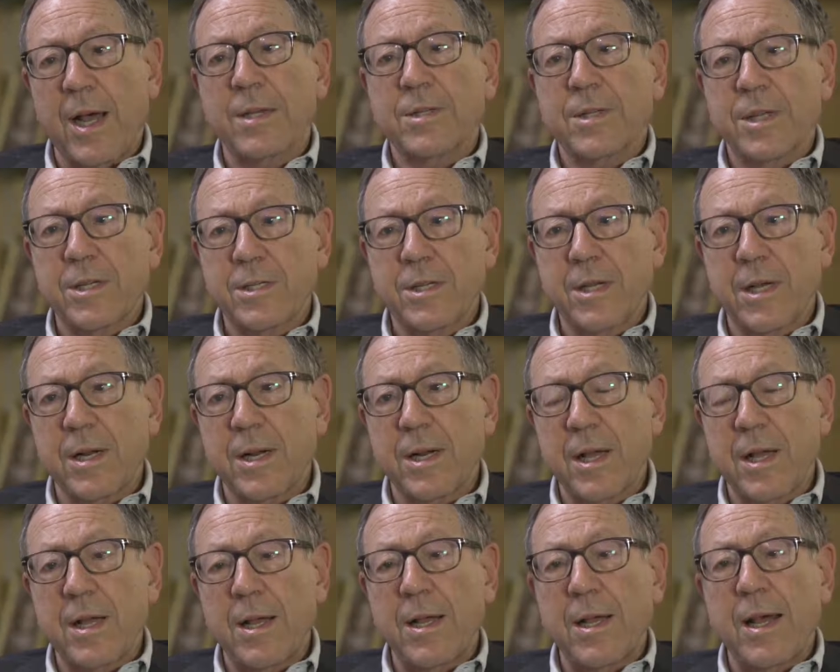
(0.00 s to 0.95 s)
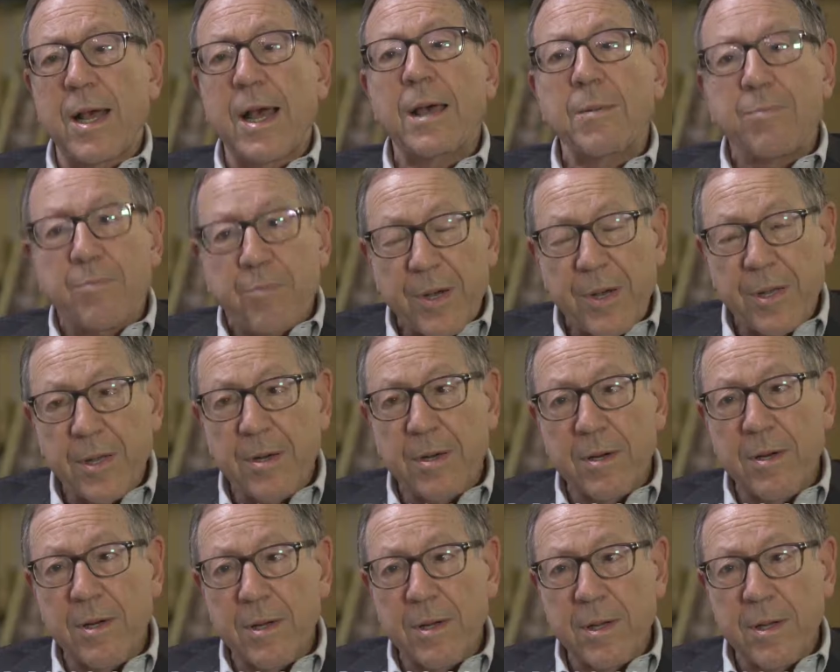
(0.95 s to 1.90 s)
As I said, a
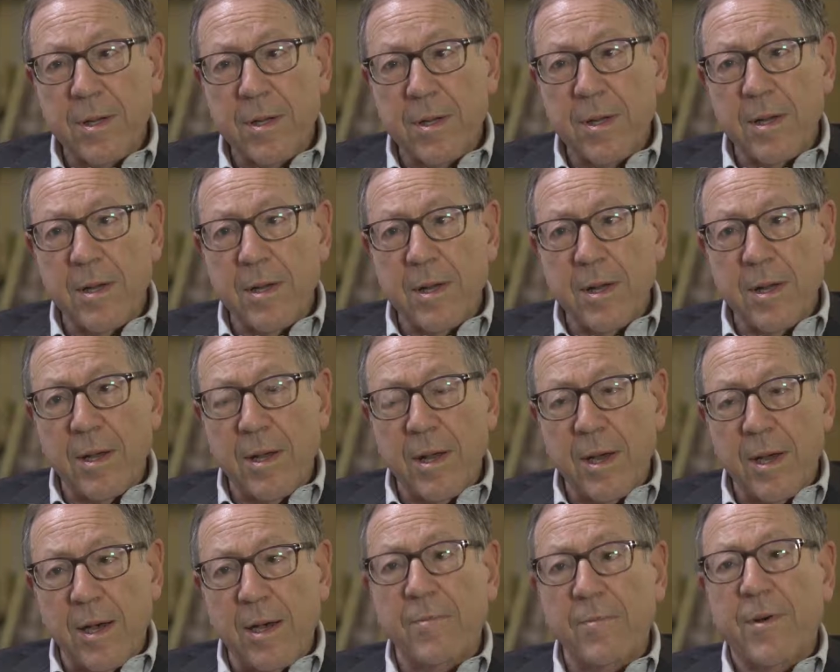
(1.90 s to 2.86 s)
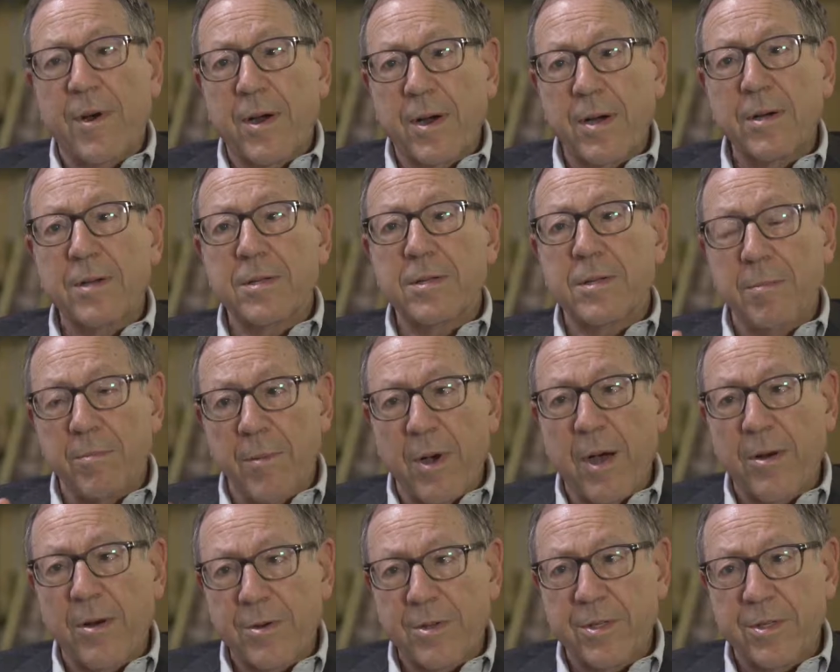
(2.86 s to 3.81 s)
pillar of our
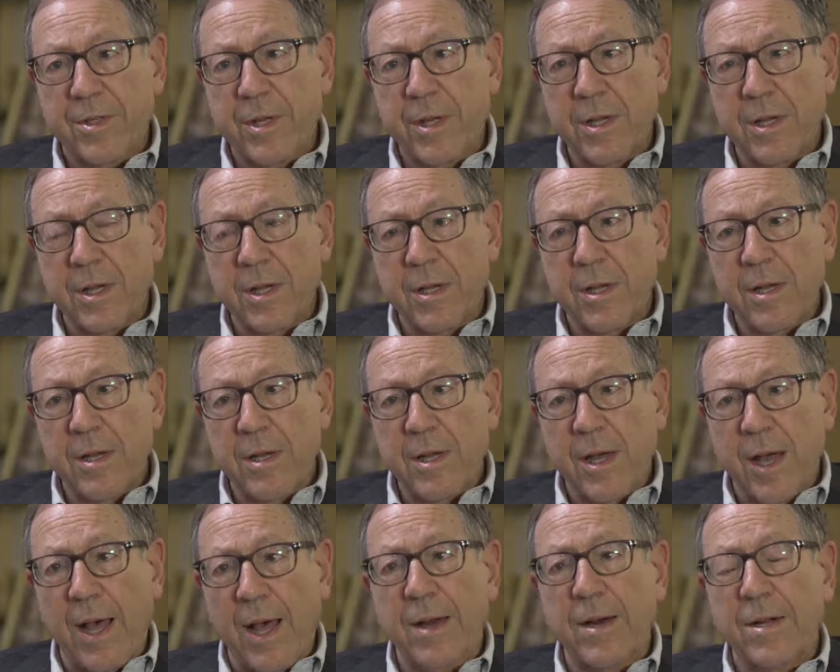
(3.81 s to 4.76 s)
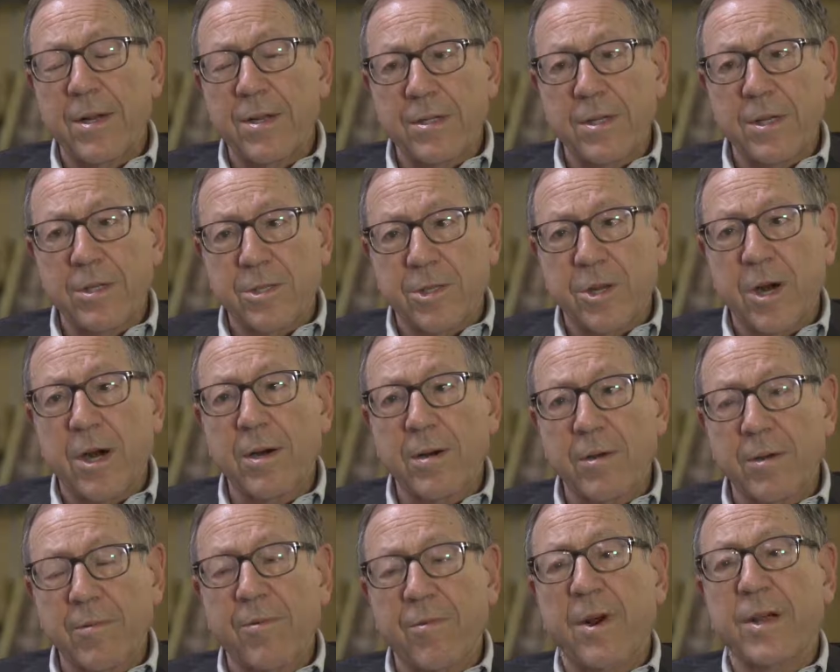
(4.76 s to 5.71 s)
democracy, and it is the
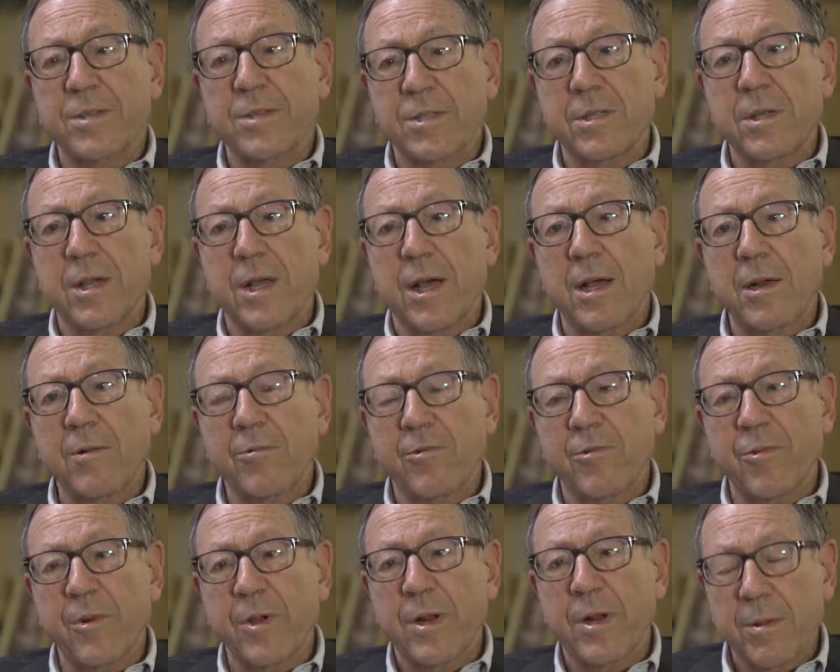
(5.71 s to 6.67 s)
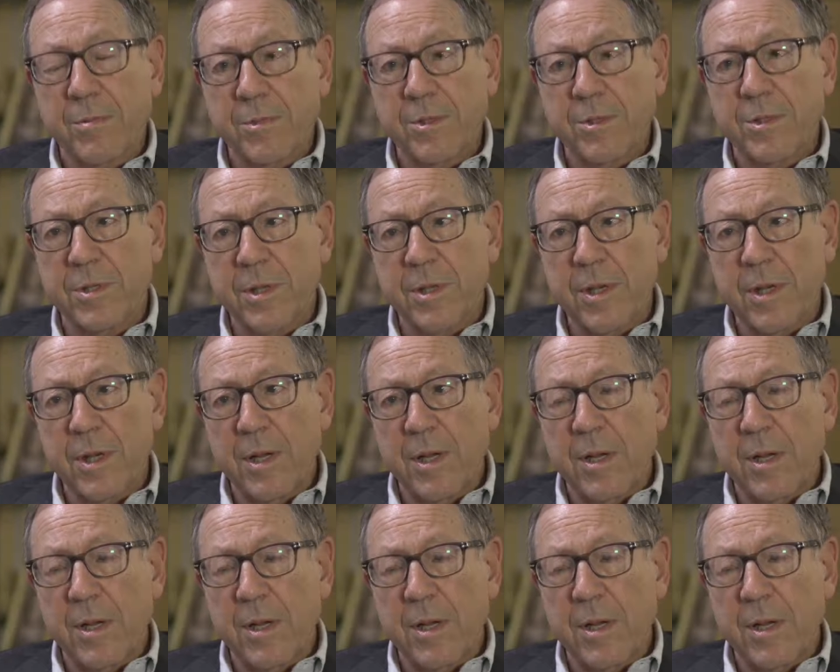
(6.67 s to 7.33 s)
Charter of Rights and Freedoms